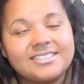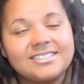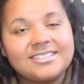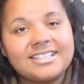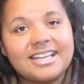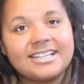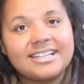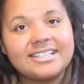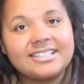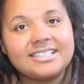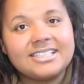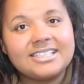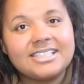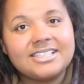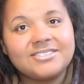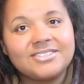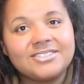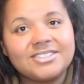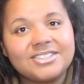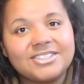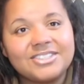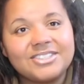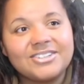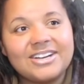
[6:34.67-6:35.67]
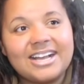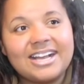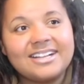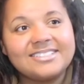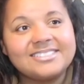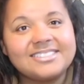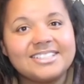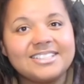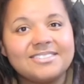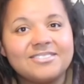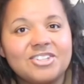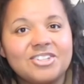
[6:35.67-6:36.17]
Dead leaves on the
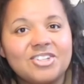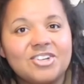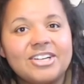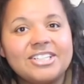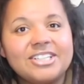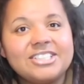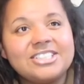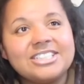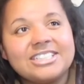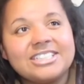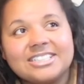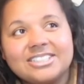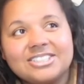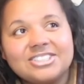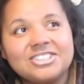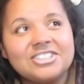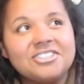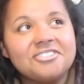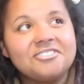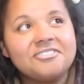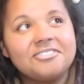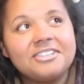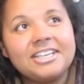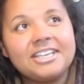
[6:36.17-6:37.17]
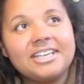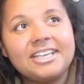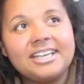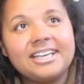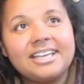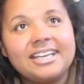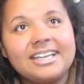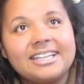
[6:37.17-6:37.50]
ground and crunching under your feet,